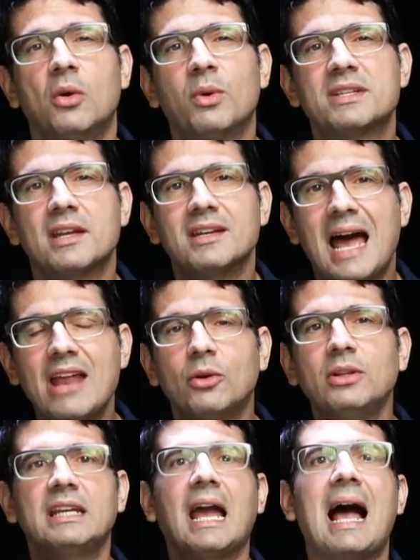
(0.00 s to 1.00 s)
was not
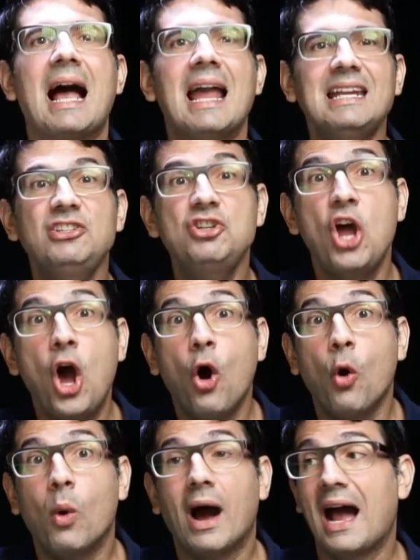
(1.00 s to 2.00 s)
only I
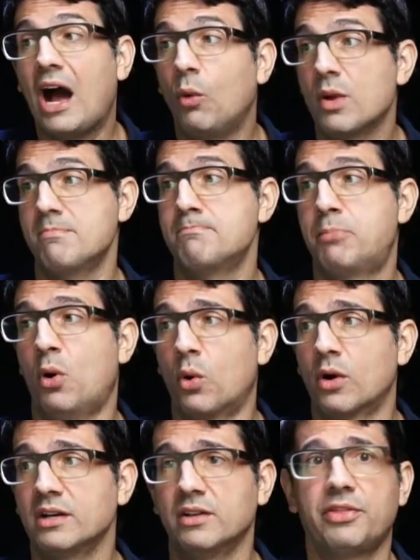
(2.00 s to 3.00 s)
know how
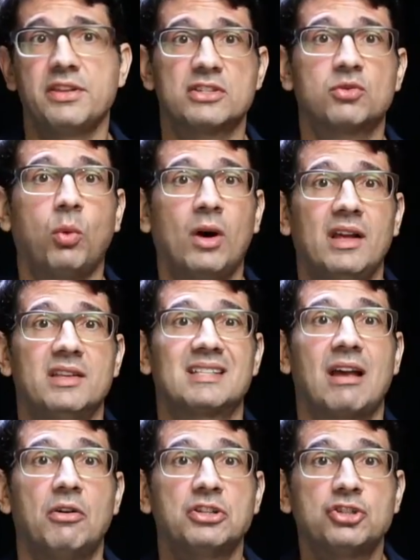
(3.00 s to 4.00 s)
important this
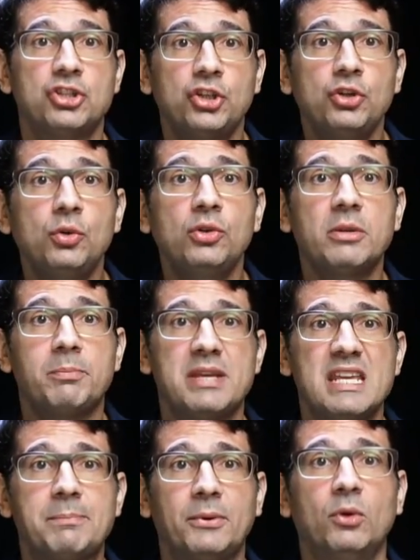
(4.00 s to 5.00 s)
was to the
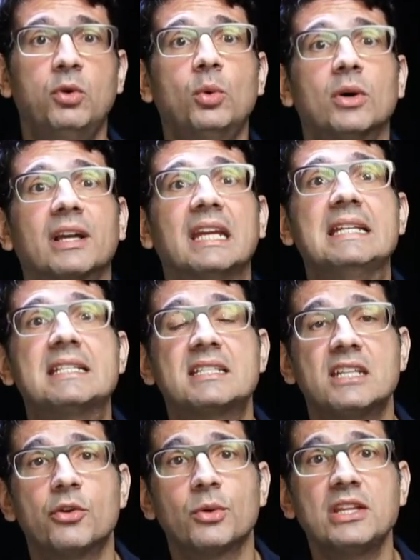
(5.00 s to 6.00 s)
people who were
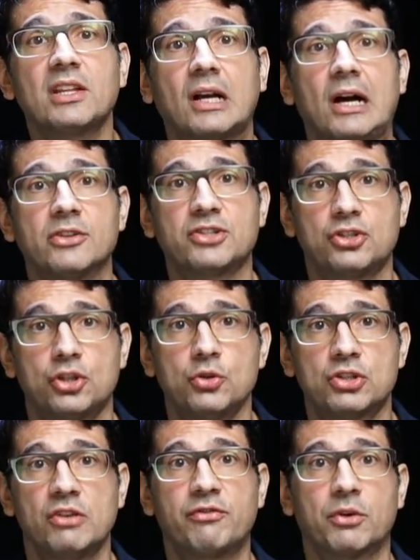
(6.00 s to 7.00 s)
considering the
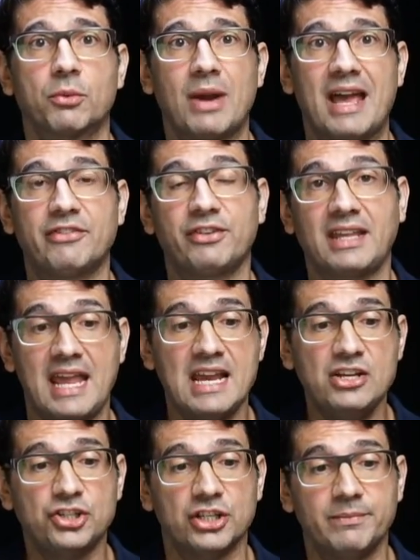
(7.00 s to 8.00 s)
Constitution for
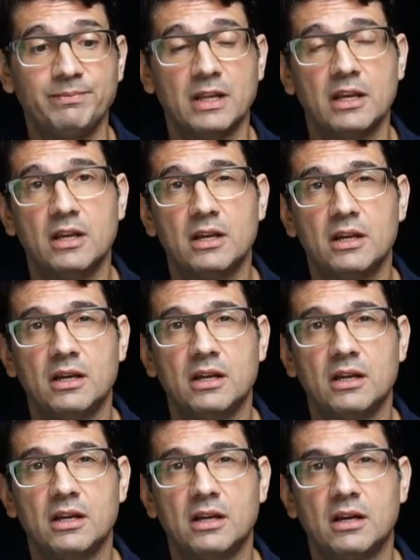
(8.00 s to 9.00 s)
ratification,
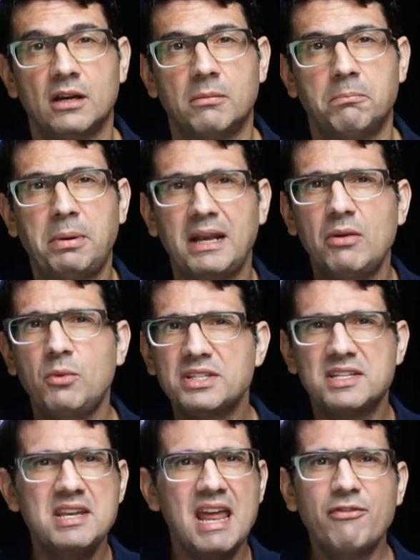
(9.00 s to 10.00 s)
but it
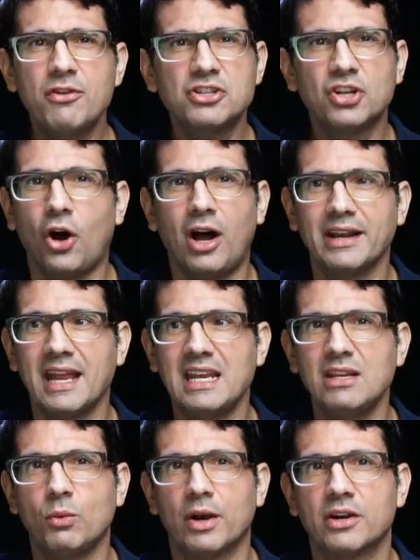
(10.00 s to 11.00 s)
was never taught
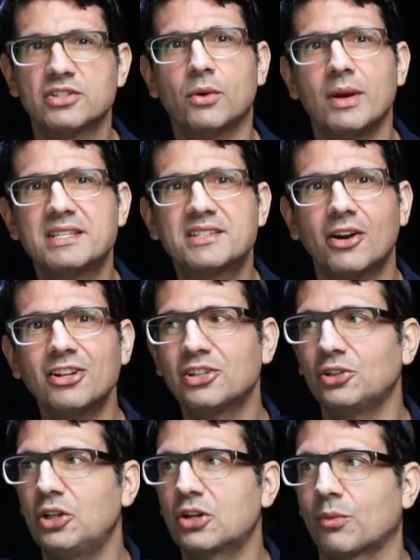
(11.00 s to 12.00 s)
anywhere. So I started
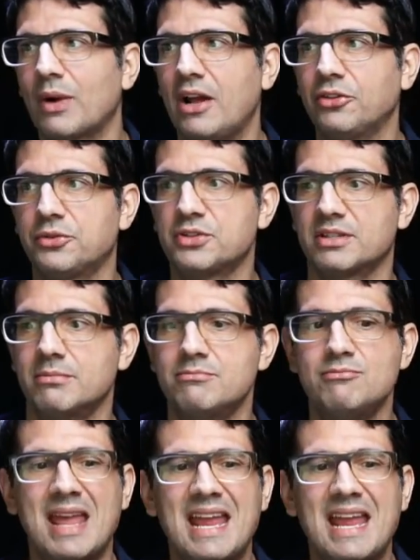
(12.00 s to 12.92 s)
to look around through some